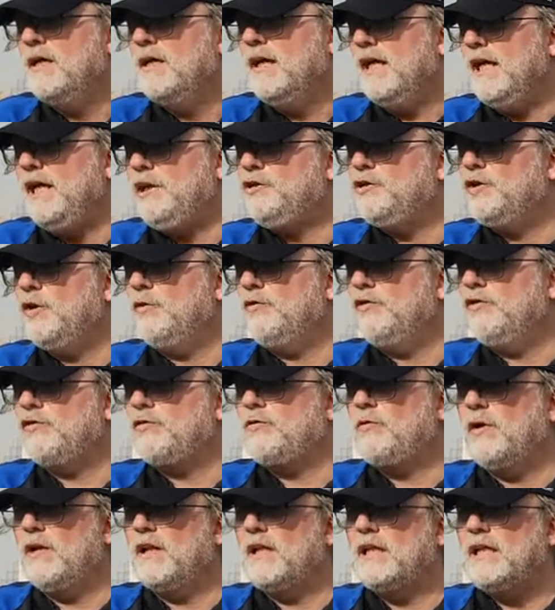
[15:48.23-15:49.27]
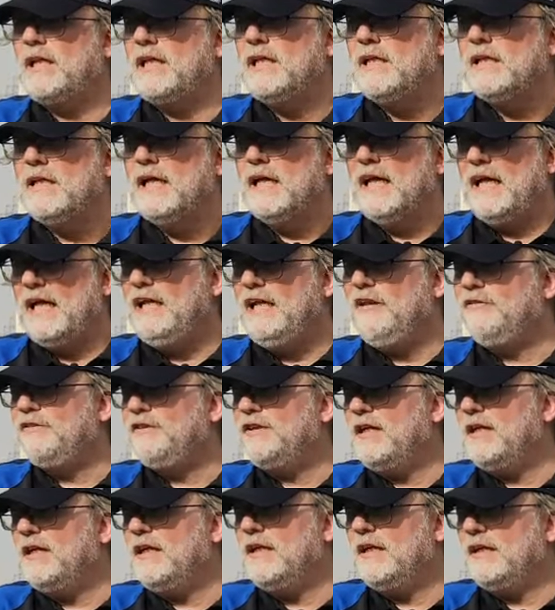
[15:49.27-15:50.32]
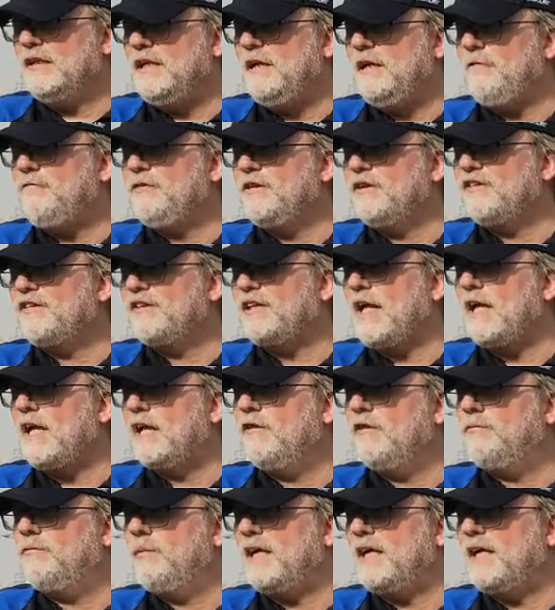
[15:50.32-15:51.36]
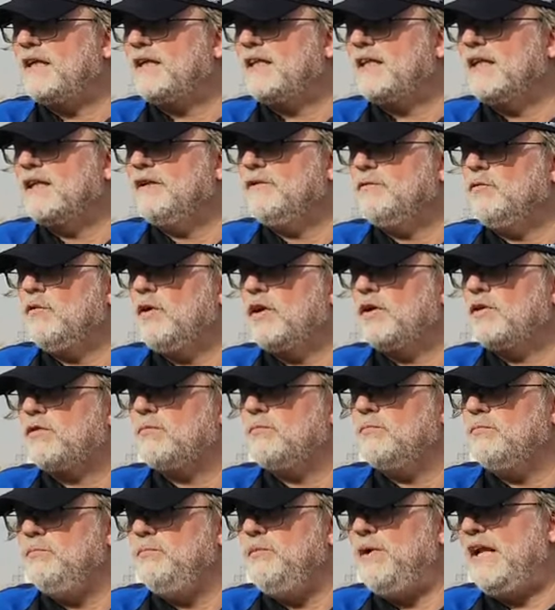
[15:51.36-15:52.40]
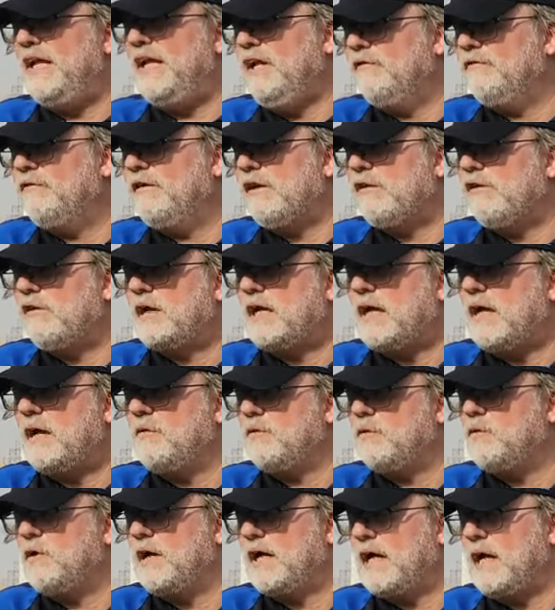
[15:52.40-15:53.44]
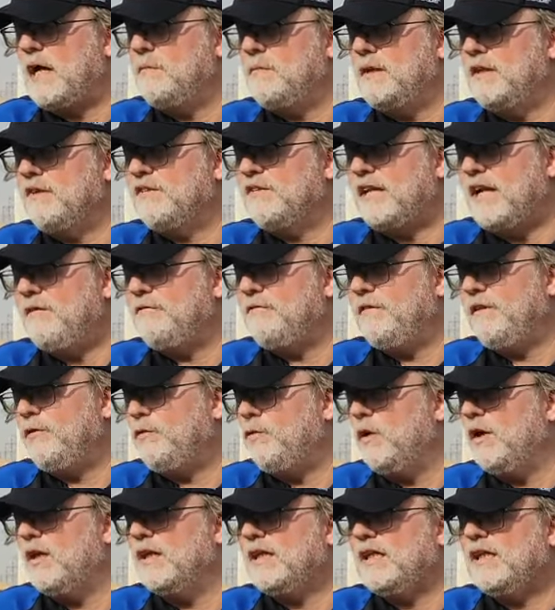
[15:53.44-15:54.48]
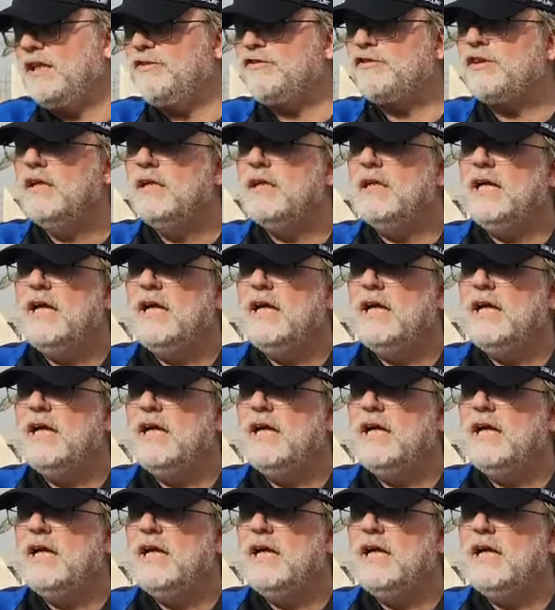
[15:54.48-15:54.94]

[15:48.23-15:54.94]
It shows his quality. He's a different style of player than what many of our Gambians have in qualities.